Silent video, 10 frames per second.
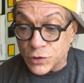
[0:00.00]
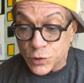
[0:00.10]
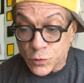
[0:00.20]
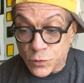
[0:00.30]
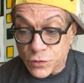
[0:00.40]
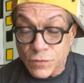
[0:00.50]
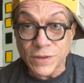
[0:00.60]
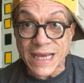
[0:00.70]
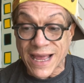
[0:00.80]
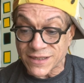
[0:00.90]
tools,
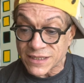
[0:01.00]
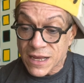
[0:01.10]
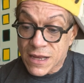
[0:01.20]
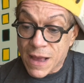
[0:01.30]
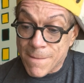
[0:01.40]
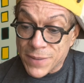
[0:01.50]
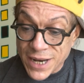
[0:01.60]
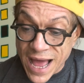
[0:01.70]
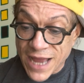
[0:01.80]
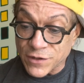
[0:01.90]
which has
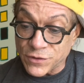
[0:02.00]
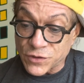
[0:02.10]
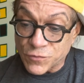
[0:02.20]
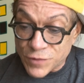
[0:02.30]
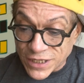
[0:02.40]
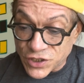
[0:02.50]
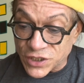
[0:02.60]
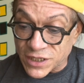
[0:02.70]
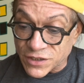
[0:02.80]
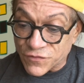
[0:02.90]
pliers,
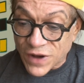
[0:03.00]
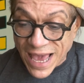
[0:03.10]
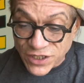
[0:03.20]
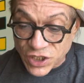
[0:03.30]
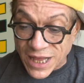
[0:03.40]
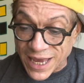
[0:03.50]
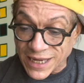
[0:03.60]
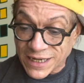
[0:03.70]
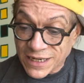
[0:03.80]
wrenches, flashlight,